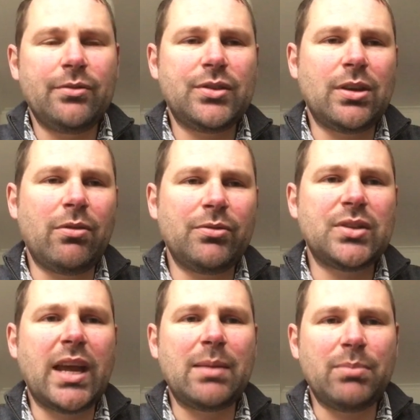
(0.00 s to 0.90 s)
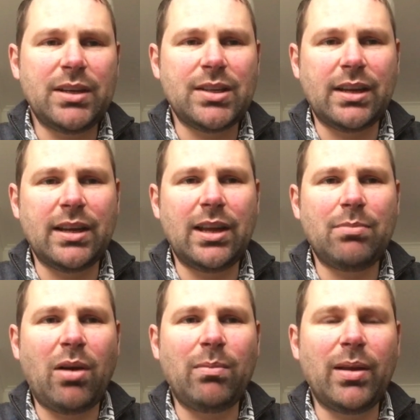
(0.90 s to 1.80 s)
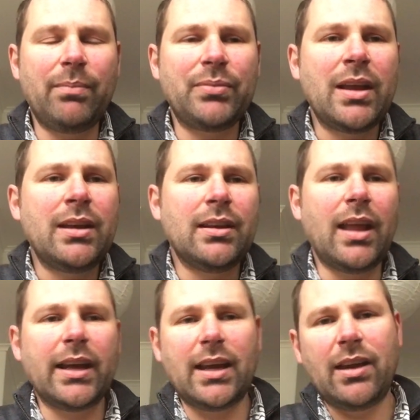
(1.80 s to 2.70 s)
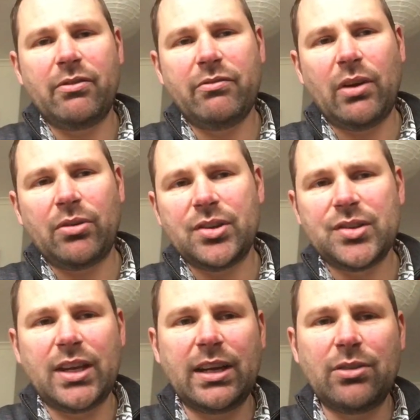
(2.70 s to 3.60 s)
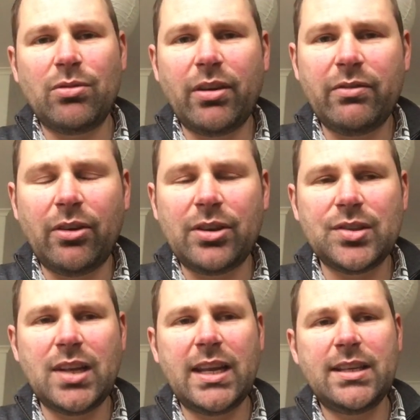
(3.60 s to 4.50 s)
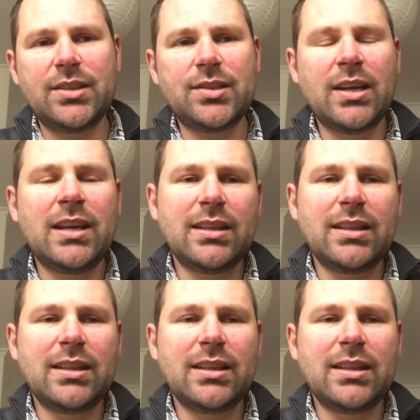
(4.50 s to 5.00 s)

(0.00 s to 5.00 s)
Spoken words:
solves a particular problem, like a focusing and autofocus lens.